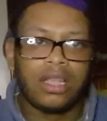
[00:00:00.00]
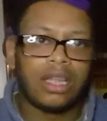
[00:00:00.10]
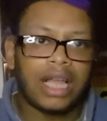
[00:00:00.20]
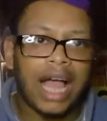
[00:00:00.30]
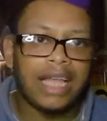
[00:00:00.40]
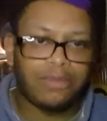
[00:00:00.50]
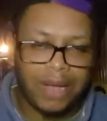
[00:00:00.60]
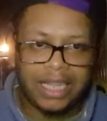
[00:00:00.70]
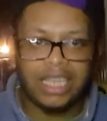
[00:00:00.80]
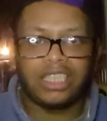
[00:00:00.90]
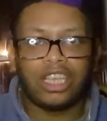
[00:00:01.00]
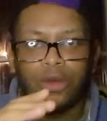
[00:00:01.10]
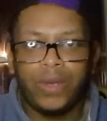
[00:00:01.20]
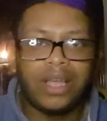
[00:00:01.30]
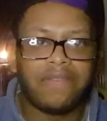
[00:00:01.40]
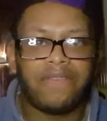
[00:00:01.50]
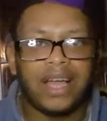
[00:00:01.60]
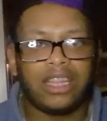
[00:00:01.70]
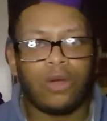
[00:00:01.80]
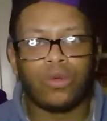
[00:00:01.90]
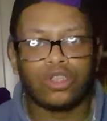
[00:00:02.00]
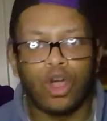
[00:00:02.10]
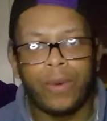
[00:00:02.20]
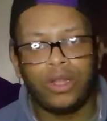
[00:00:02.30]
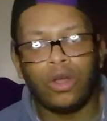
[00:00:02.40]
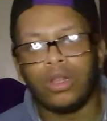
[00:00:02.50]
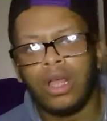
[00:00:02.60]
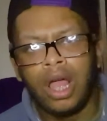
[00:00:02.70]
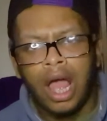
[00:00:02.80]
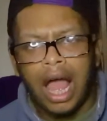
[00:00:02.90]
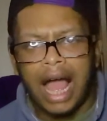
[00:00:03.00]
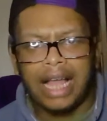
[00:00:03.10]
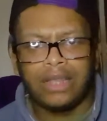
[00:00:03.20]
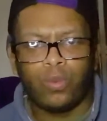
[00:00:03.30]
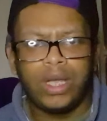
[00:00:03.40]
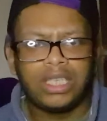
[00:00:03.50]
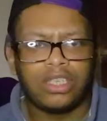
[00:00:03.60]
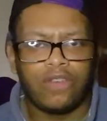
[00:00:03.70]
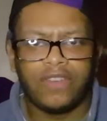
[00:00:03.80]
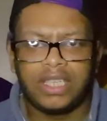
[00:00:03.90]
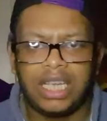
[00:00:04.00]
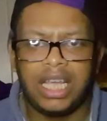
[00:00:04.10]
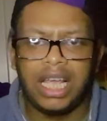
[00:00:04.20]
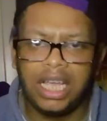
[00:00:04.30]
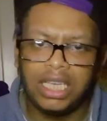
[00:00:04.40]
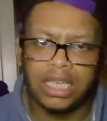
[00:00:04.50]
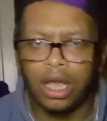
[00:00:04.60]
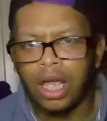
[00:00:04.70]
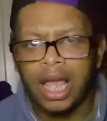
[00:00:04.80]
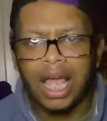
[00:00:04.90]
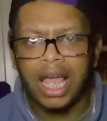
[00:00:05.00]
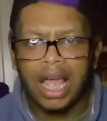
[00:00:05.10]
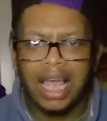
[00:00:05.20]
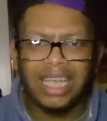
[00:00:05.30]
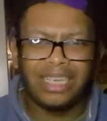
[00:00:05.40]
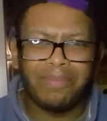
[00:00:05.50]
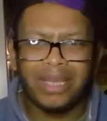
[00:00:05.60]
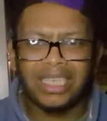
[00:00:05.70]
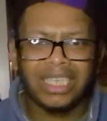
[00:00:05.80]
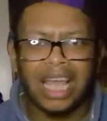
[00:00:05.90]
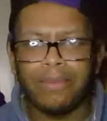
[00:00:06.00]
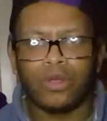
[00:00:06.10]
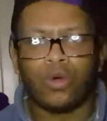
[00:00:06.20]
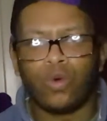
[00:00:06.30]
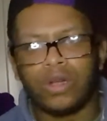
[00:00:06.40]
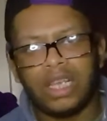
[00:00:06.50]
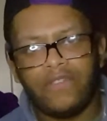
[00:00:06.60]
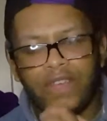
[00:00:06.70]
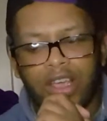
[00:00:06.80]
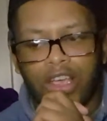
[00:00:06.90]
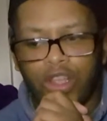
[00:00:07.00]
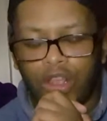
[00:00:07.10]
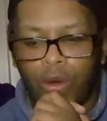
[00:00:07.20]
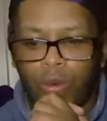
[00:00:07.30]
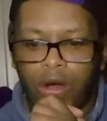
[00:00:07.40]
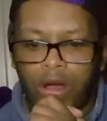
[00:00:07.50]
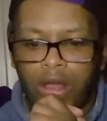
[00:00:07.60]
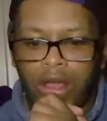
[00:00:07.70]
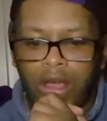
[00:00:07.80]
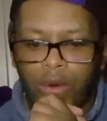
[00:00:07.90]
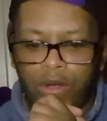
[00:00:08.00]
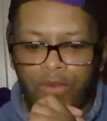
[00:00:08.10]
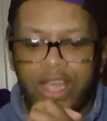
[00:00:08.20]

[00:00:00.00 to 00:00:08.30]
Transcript: to the Kai's planet, so that we can find out what's going on. And Whis is obviously, he's a bit skeptical, because he's thinking, you know what, we